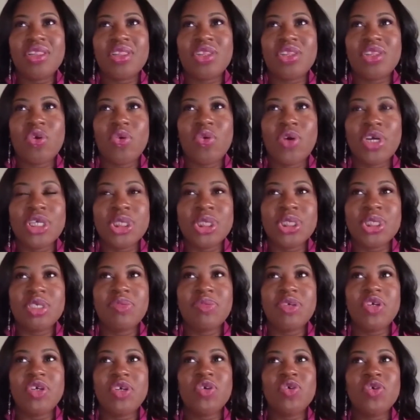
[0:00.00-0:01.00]
The question could
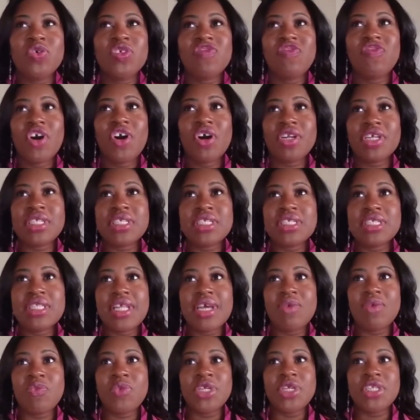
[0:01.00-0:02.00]
be, whose fault is it
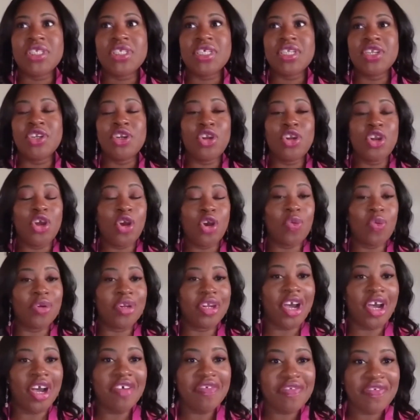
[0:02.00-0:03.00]
that we didn't know
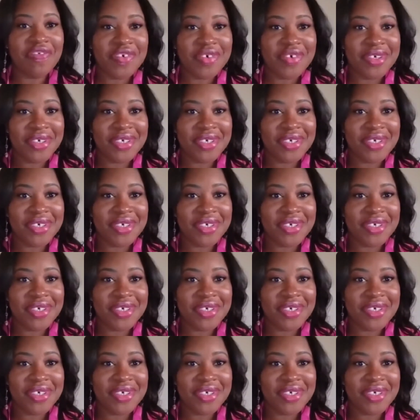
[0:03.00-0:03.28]
enough,